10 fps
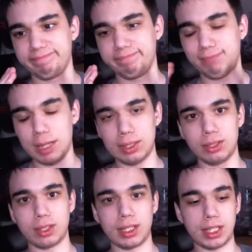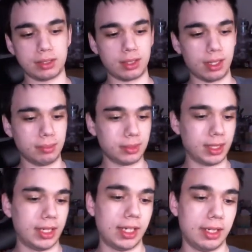maybe you can ask them
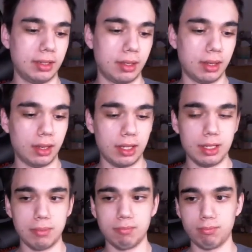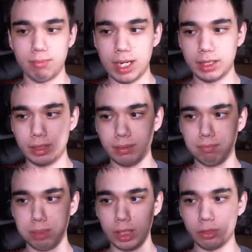to add the modded
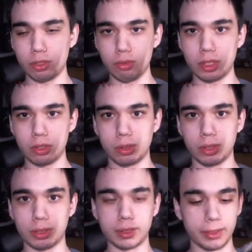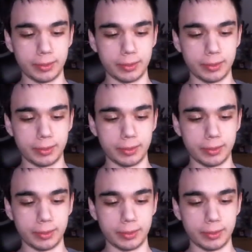Player 2 controller.